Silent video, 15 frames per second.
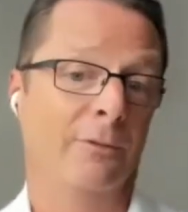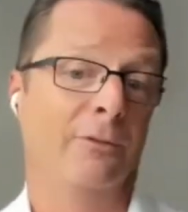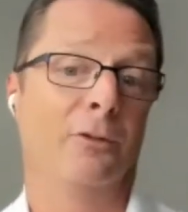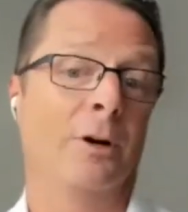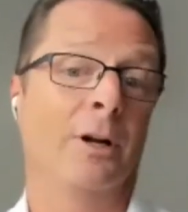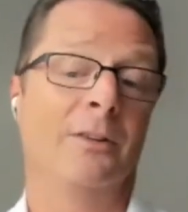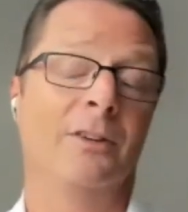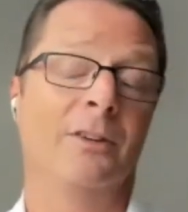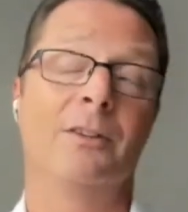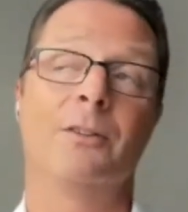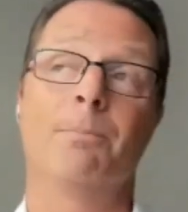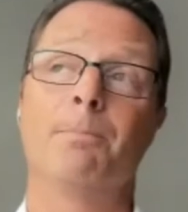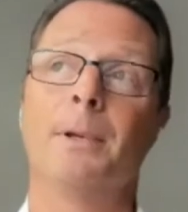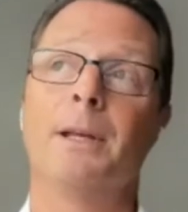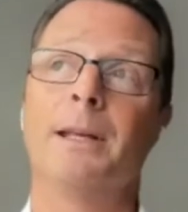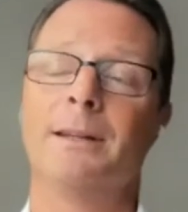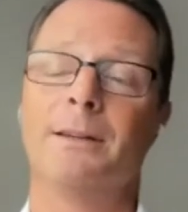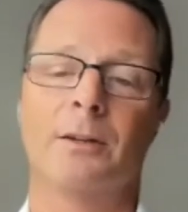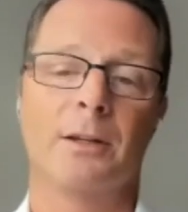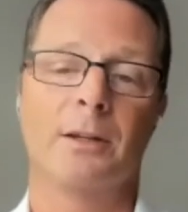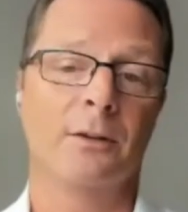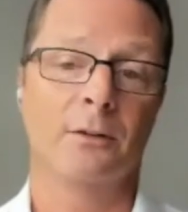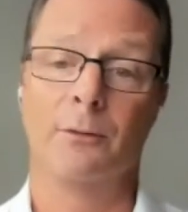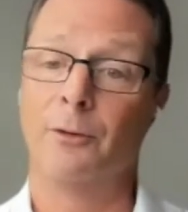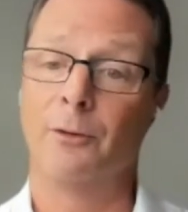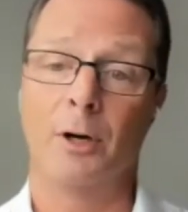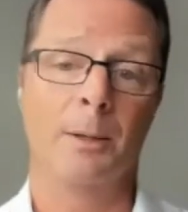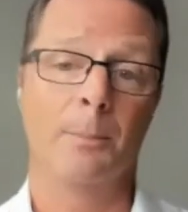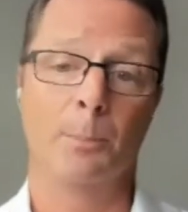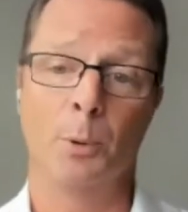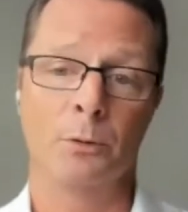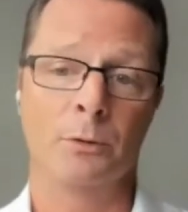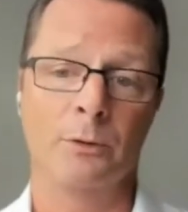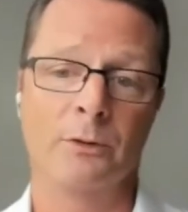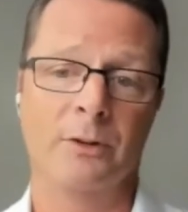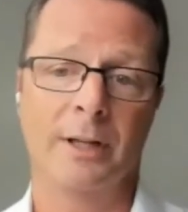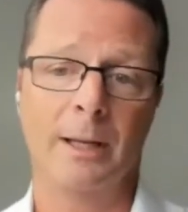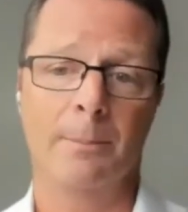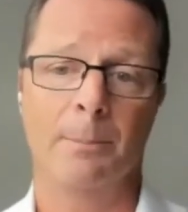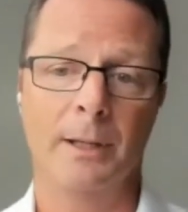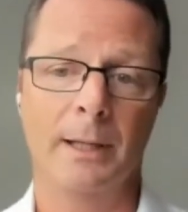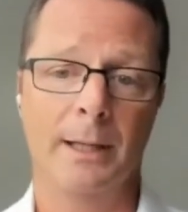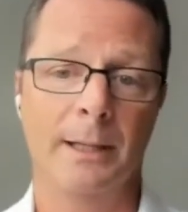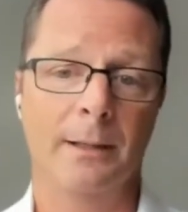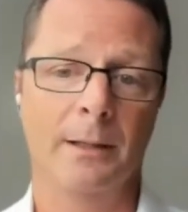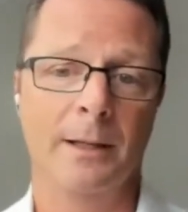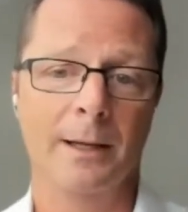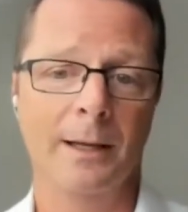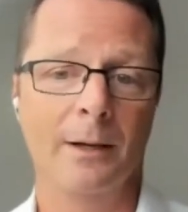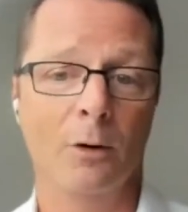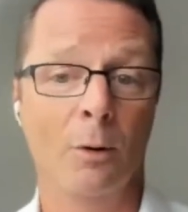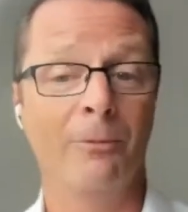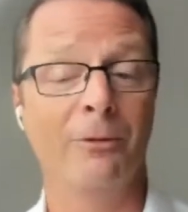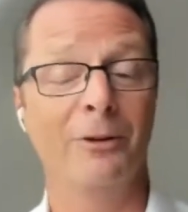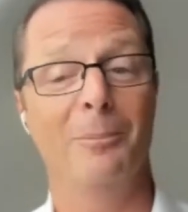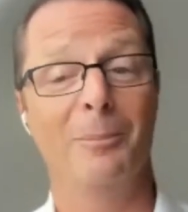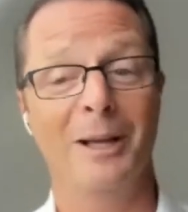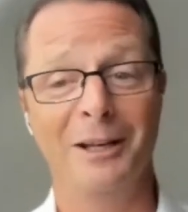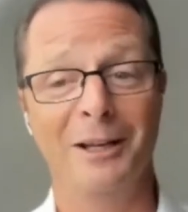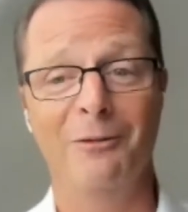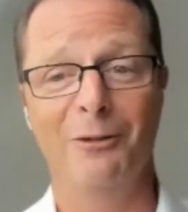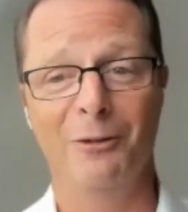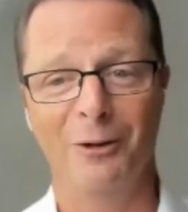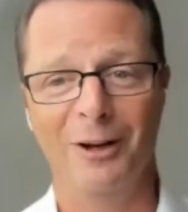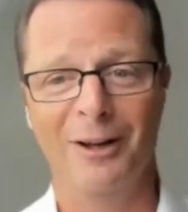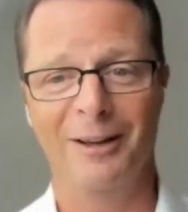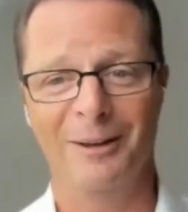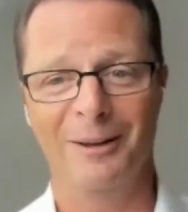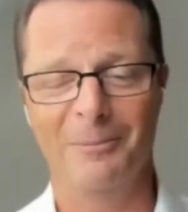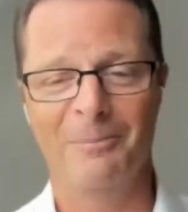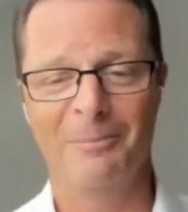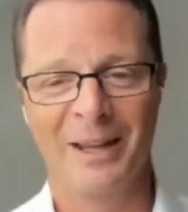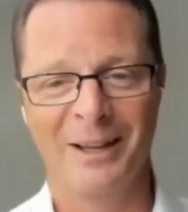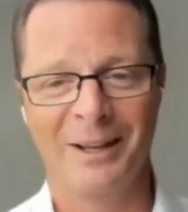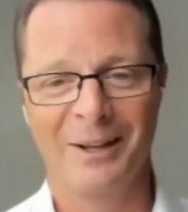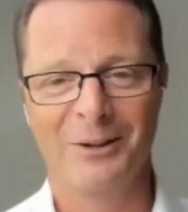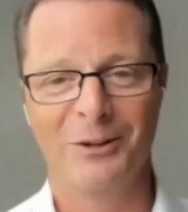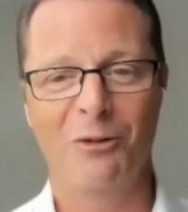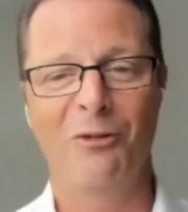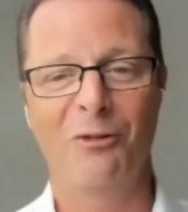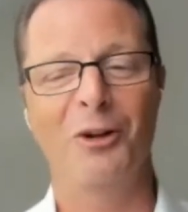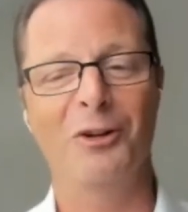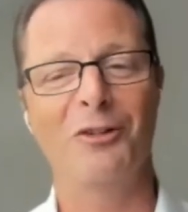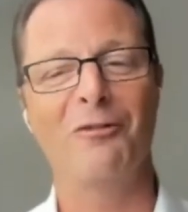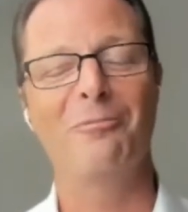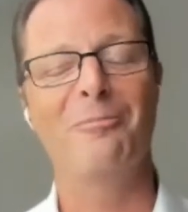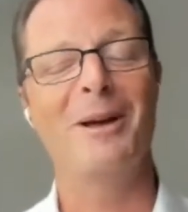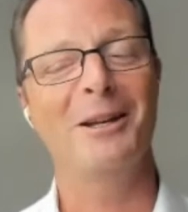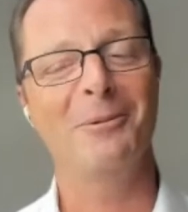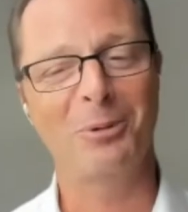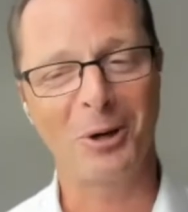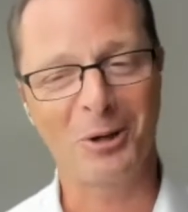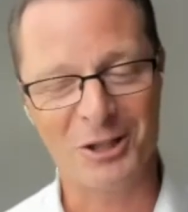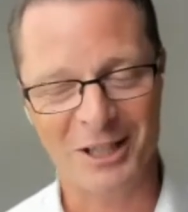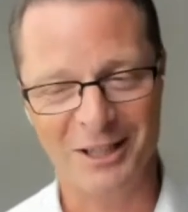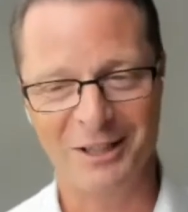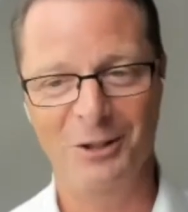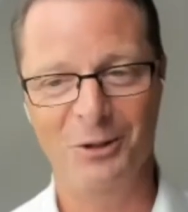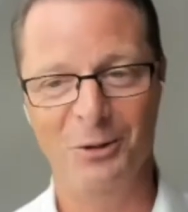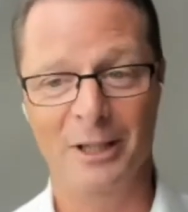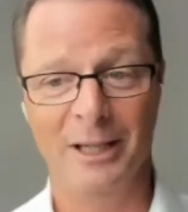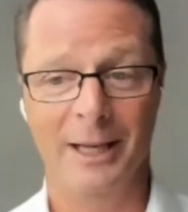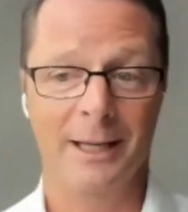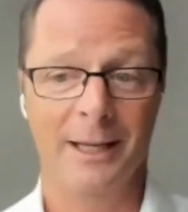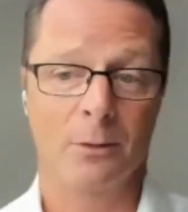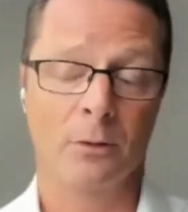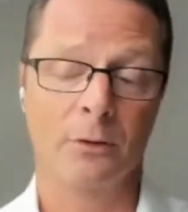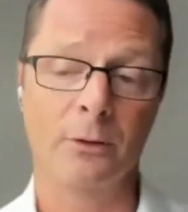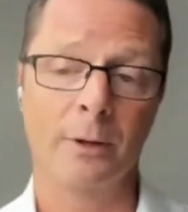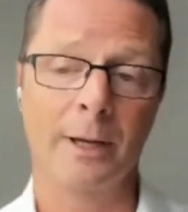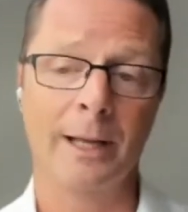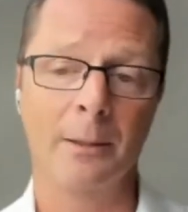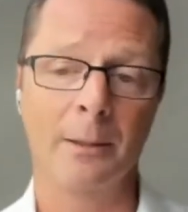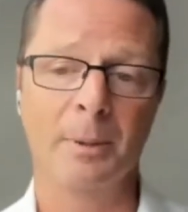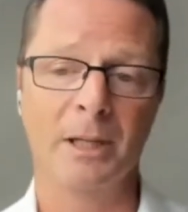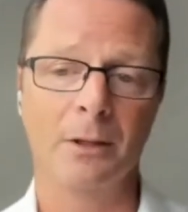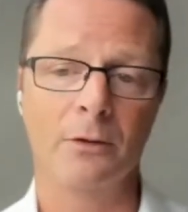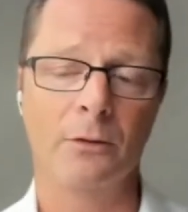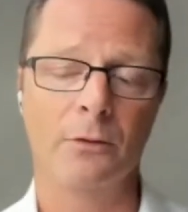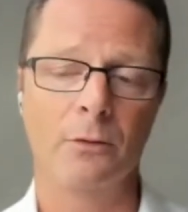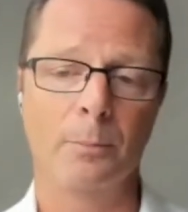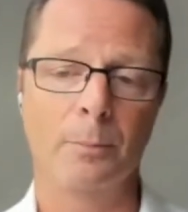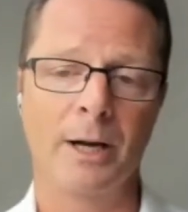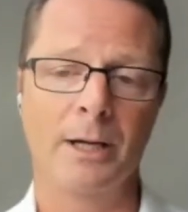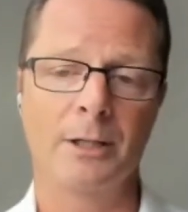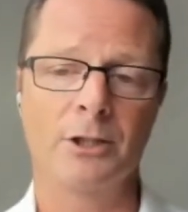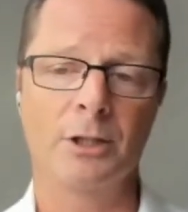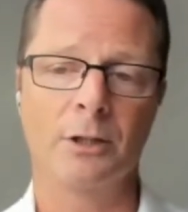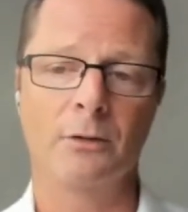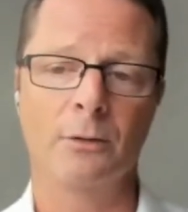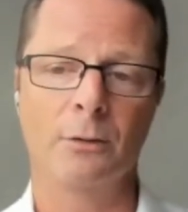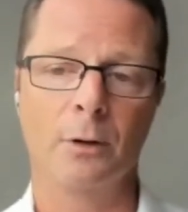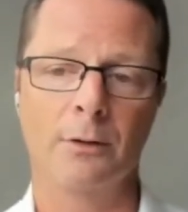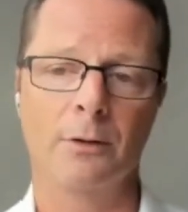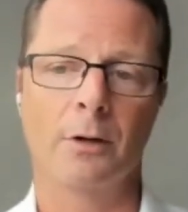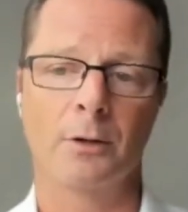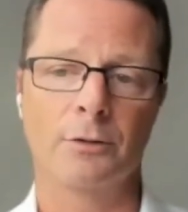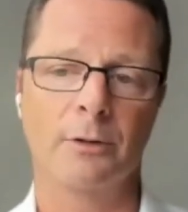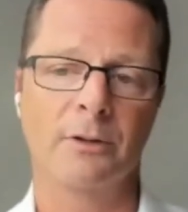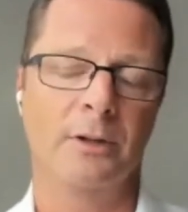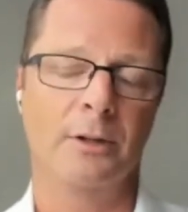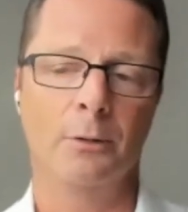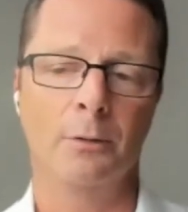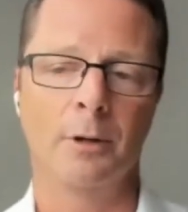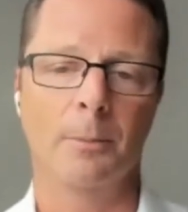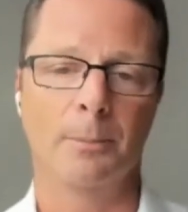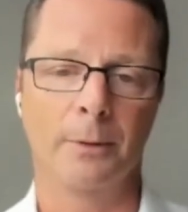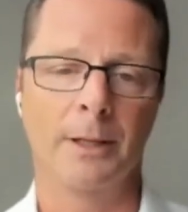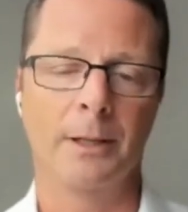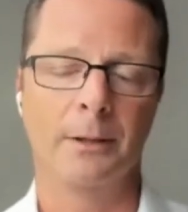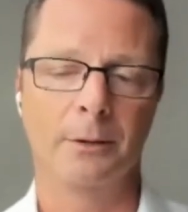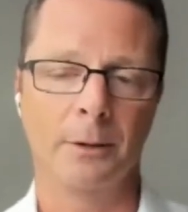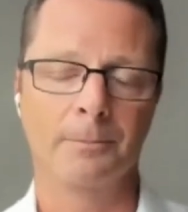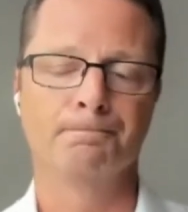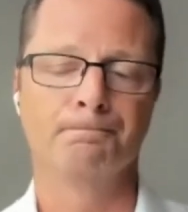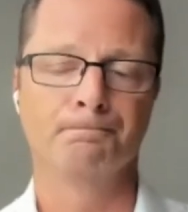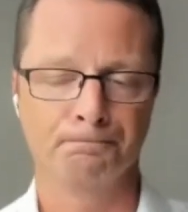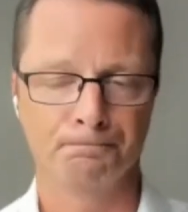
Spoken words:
for us, it's a very important step, and hopefully the first of many projects in the UK, and also helping us to branch into other countries in Europe, really, Tom.